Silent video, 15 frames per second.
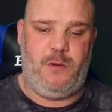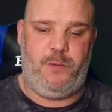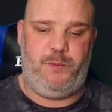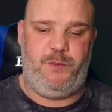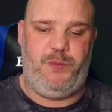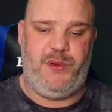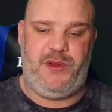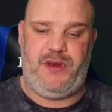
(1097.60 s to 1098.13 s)

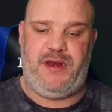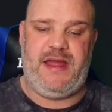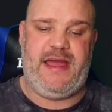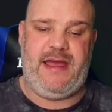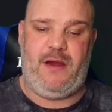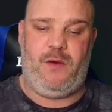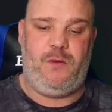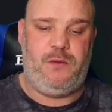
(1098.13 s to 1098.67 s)
but
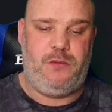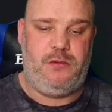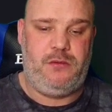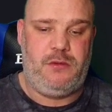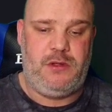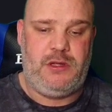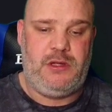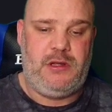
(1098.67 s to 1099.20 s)
now
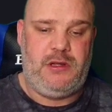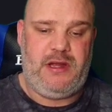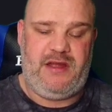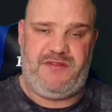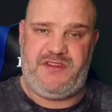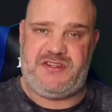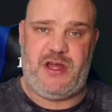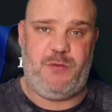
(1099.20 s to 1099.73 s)
if
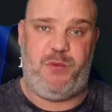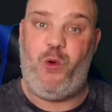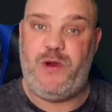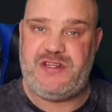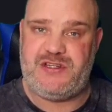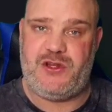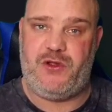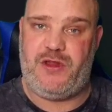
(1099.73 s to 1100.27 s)
there's no
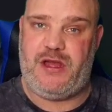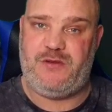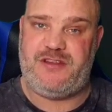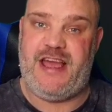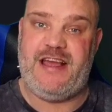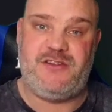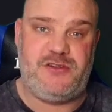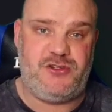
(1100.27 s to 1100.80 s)
poison on those
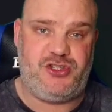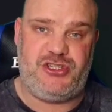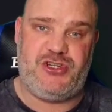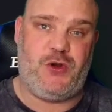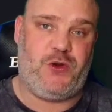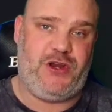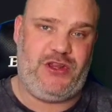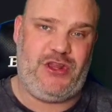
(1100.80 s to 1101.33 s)
ads, she's not
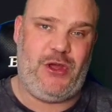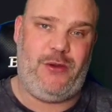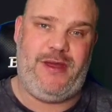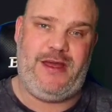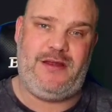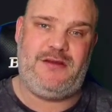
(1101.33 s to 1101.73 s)
going to do it.